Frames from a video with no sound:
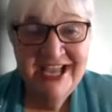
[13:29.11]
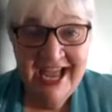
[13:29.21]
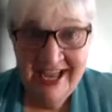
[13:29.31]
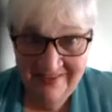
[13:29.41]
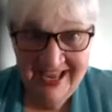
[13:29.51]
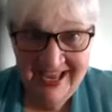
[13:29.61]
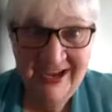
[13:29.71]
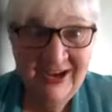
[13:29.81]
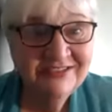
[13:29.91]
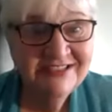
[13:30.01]
out of the
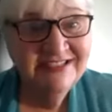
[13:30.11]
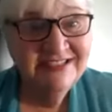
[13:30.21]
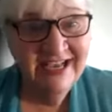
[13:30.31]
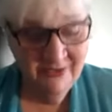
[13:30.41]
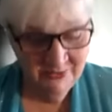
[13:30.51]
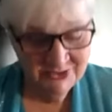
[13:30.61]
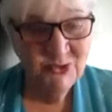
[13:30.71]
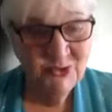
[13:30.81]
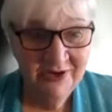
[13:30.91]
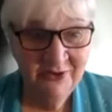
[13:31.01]
house since I was
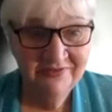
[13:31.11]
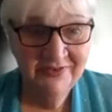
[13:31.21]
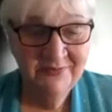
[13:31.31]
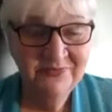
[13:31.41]
12.